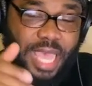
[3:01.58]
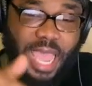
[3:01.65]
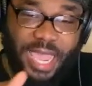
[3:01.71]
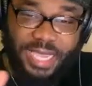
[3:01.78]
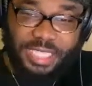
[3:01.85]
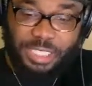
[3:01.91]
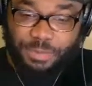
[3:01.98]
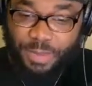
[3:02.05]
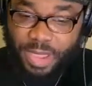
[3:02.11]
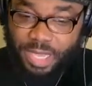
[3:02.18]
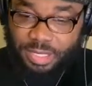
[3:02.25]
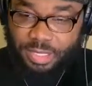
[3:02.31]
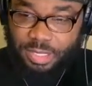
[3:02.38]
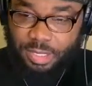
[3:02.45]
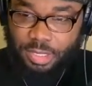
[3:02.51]
I
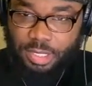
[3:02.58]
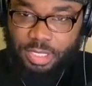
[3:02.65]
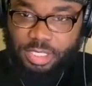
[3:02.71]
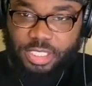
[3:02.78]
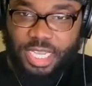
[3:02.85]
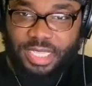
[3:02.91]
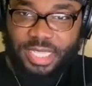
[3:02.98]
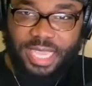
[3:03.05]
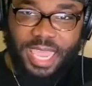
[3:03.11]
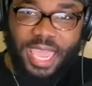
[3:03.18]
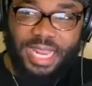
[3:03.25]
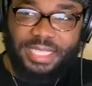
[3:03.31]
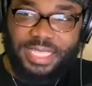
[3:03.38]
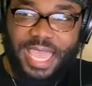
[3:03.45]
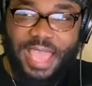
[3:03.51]
expect Jonathan
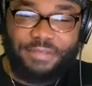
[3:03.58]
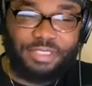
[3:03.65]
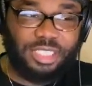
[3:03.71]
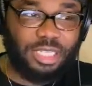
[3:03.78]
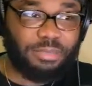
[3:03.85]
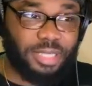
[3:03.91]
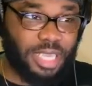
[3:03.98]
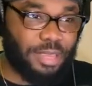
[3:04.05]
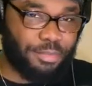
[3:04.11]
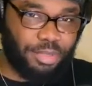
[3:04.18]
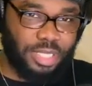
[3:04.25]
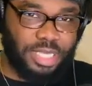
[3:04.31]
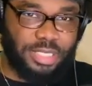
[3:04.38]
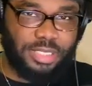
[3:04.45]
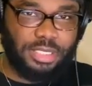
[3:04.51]
Gannon to have something in
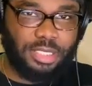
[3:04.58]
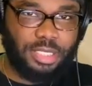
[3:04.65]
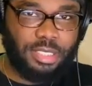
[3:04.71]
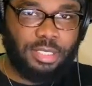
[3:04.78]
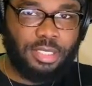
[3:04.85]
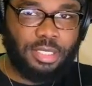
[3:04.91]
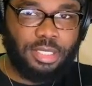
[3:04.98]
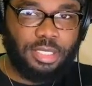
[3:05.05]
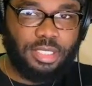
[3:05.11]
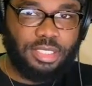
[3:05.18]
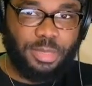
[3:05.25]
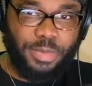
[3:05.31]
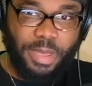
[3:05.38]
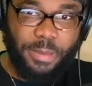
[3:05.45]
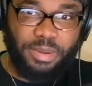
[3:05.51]
place
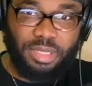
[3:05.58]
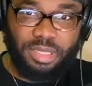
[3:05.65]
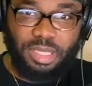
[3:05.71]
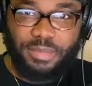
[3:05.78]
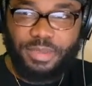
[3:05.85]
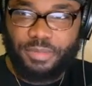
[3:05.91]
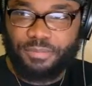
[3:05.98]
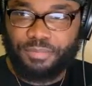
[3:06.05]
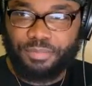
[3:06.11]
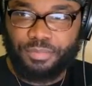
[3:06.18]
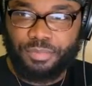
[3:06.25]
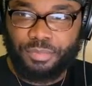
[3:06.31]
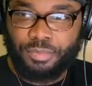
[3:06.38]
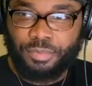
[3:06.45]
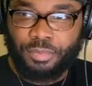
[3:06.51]
to be able to limit
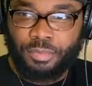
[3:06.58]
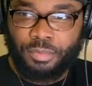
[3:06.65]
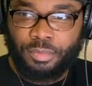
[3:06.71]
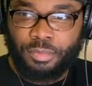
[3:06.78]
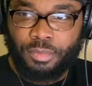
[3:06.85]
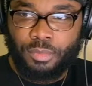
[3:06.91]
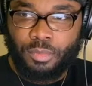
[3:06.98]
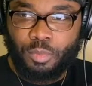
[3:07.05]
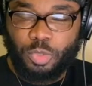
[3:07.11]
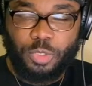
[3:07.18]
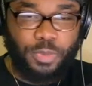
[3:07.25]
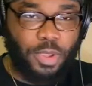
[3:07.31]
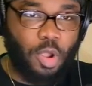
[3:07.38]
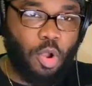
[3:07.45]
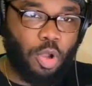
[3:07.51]
what's
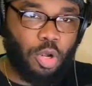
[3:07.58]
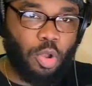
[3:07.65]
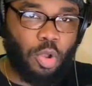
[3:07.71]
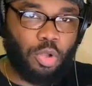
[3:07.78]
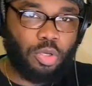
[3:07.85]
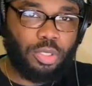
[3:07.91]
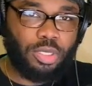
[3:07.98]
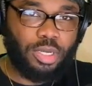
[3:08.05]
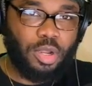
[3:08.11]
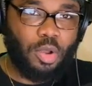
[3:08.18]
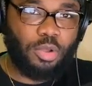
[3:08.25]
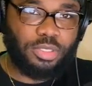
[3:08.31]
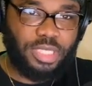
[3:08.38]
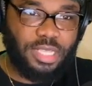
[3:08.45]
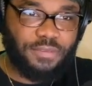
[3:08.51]
been going
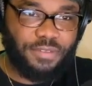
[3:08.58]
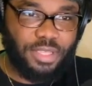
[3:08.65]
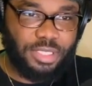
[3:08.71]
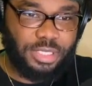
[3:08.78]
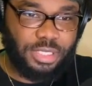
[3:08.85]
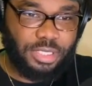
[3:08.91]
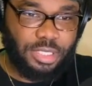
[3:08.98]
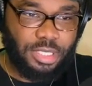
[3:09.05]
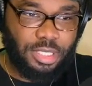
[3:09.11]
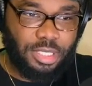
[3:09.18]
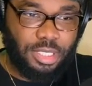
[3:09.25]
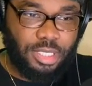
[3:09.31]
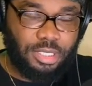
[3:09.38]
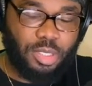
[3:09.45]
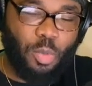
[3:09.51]
on defense.
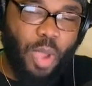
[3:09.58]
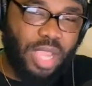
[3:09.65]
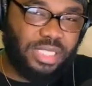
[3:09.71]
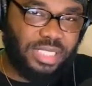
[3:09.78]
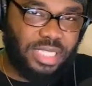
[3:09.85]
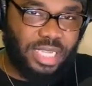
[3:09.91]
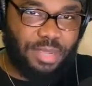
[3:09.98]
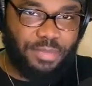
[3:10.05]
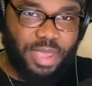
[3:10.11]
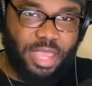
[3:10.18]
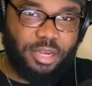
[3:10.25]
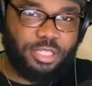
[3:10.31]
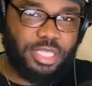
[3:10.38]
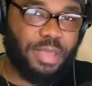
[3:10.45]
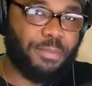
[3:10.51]
The Washington
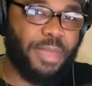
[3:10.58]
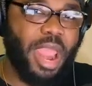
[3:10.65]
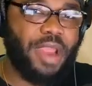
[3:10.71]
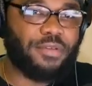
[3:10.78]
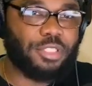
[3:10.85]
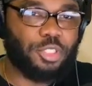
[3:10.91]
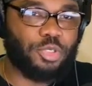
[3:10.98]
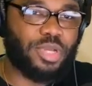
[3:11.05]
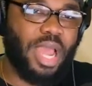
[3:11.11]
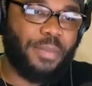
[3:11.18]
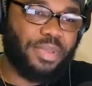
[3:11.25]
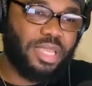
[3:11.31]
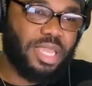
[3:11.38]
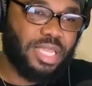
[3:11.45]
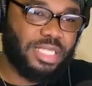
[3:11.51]
Commanders embarrassed you, not
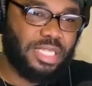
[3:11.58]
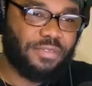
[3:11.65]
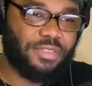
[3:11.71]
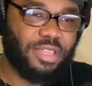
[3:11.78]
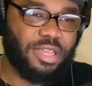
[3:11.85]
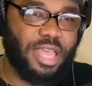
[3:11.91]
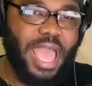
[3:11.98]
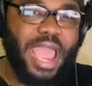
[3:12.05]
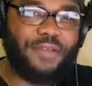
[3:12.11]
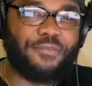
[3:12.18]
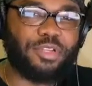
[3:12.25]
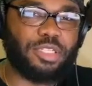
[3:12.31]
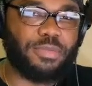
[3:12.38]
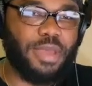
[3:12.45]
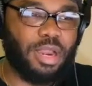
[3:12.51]
because of the
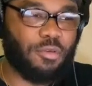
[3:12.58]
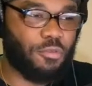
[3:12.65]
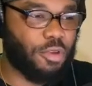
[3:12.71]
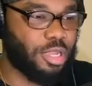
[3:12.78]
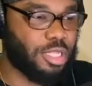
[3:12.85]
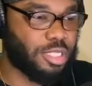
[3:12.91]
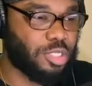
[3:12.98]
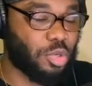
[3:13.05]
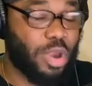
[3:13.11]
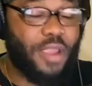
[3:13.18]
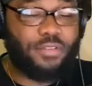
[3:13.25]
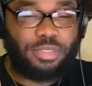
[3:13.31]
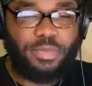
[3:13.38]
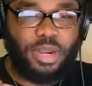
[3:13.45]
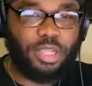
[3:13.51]
average amount of runs or
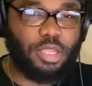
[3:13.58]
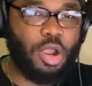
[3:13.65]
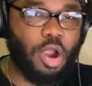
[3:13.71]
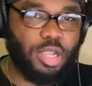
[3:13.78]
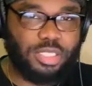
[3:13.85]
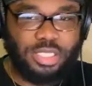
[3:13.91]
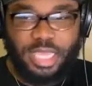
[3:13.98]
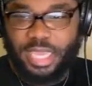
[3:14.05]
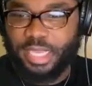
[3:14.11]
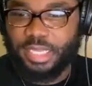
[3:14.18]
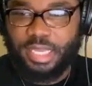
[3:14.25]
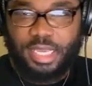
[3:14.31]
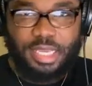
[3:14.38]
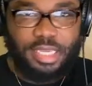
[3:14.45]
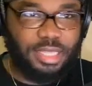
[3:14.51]
average amount of yards they
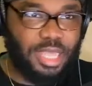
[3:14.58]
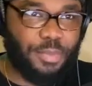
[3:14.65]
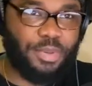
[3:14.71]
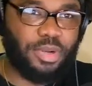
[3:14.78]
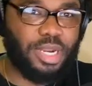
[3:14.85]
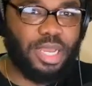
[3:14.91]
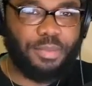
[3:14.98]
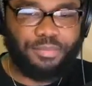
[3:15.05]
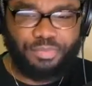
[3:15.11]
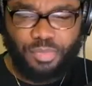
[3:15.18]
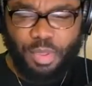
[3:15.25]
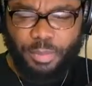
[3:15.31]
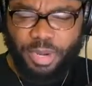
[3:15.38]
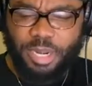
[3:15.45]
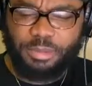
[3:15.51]
put up,
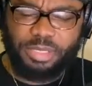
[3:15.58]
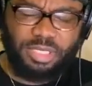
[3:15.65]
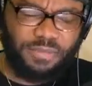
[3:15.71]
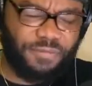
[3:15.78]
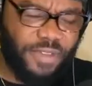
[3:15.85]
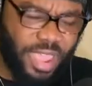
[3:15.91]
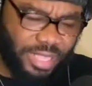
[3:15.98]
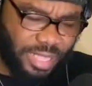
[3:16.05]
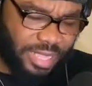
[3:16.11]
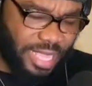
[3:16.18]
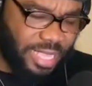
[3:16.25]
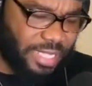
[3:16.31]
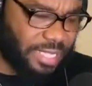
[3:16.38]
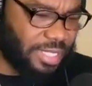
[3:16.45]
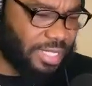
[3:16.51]
but it was the fact that
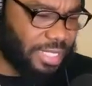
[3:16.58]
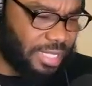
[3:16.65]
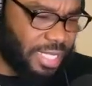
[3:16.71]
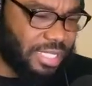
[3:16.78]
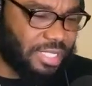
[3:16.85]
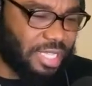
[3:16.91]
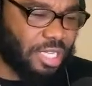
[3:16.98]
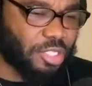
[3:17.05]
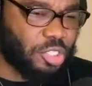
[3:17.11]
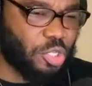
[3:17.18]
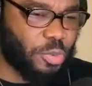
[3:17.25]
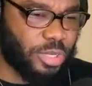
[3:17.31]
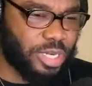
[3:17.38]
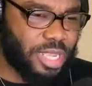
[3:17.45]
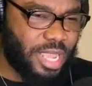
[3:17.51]
they stuck
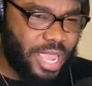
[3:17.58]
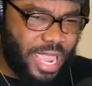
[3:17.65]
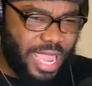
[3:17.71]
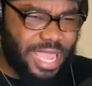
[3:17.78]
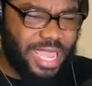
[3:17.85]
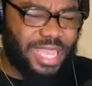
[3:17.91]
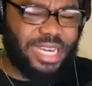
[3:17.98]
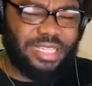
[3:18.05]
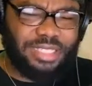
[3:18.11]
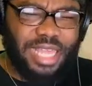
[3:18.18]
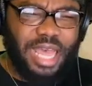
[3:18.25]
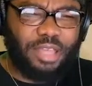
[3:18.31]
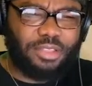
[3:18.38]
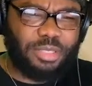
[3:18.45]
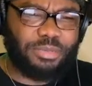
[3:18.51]
to it, and it
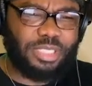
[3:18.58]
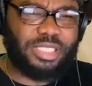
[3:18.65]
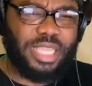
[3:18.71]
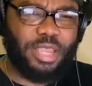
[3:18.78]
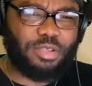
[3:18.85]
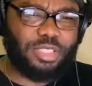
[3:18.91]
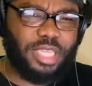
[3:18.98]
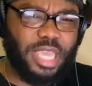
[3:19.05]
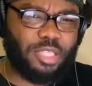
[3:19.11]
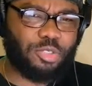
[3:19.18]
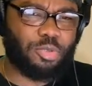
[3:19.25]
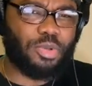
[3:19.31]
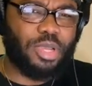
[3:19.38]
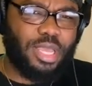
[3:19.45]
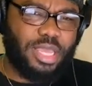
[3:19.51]
allowed them to stay on
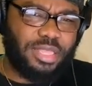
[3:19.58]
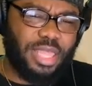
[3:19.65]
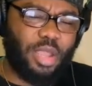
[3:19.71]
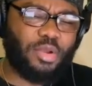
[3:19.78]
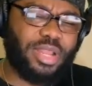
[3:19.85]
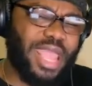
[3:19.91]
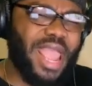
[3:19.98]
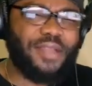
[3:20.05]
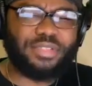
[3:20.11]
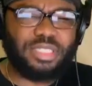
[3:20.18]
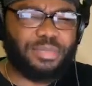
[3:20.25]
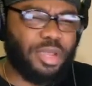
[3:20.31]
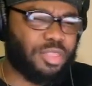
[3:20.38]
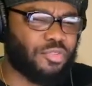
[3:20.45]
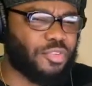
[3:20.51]
schedule. They only averaged
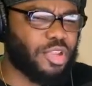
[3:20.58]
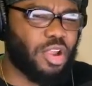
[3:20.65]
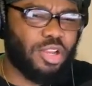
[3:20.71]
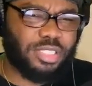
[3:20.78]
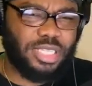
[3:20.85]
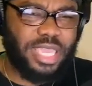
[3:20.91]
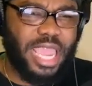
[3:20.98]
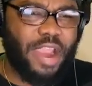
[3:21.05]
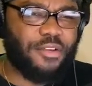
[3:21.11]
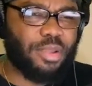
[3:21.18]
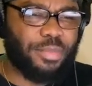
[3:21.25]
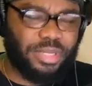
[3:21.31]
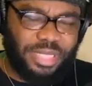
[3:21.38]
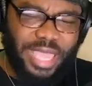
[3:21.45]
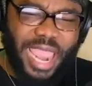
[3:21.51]
about 3 yards a carry,
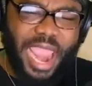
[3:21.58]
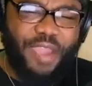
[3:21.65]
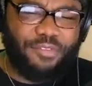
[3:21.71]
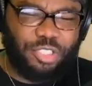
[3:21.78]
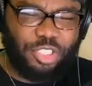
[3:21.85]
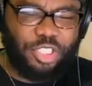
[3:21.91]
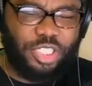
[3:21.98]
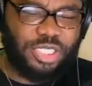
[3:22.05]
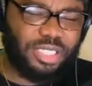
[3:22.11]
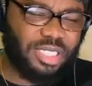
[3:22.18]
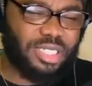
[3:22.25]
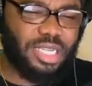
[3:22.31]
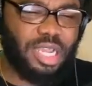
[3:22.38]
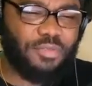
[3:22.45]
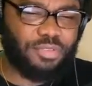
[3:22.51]
but they averaged just
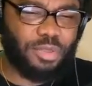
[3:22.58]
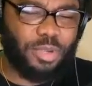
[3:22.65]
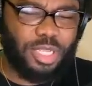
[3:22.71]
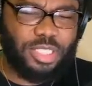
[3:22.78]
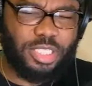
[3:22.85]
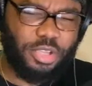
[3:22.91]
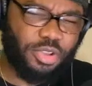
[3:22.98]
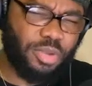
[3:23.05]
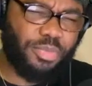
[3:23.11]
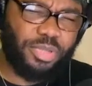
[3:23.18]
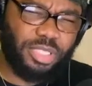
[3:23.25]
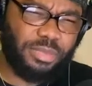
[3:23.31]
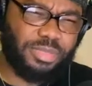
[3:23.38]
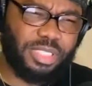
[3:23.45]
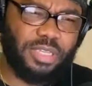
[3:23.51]
enough to continue to put
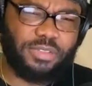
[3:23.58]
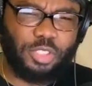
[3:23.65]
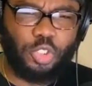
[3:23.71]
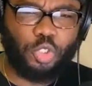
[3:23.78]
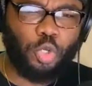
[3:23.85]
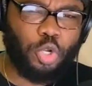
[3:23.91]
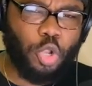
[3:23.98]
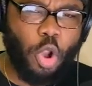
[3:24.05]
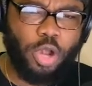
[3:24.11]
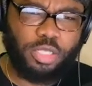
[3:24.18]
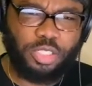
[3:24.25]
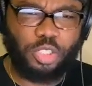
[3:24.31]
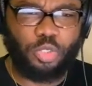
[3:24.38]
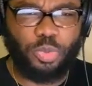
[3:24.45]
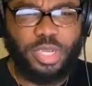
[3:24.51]
themselves in short yardage
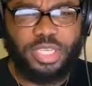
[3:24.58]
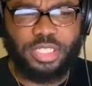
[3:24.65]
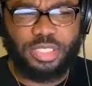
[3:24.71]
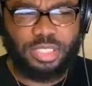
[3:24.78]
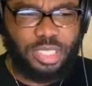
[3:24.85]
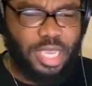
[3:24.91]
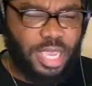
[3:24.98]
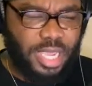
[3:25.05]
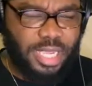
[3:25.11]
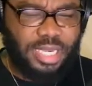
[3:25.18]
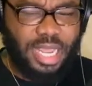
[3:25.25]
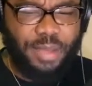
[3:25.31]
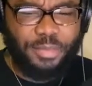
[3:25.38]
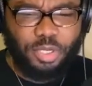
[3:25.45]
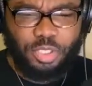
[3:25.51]
situations.
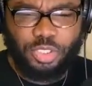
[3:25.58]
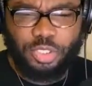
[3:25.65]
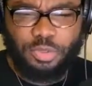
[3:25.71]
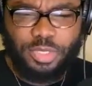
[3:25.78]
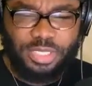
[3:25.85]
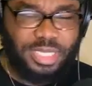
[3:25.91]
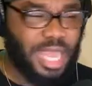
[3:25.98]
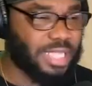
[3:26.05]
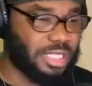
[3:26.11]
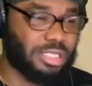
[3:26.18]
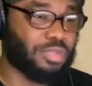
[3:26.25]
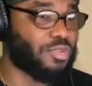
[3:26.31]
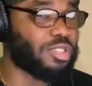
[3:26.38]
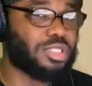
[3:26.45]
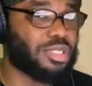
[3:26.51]
Ndamukong Suh is not just
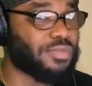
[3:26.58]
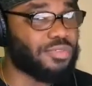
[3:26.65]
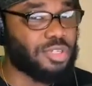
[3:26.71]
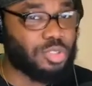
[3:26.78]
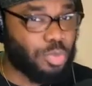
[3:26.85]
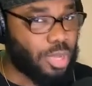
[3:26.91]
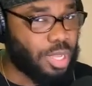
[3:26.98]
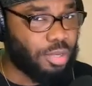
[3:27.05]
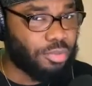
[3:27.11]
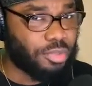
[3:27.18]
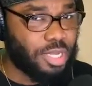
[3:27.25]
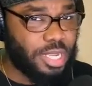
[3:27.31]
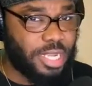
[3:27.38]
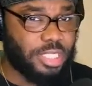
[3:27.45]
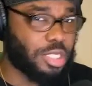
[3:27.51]
a run stuffer as well.
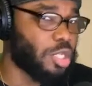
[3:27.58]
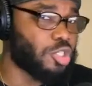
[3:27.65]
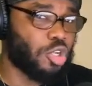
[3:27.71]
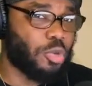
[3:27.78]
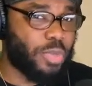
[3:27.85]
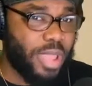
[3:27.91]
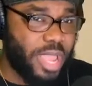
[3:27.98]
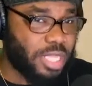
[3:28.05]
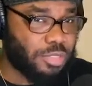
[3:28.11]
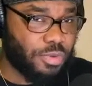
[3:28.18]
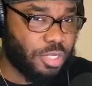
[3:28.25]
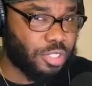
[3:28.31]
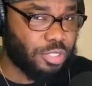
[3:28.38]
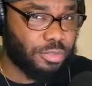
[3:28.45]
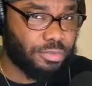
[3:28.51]
He's also a pass
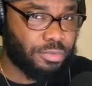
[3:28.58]
rusher.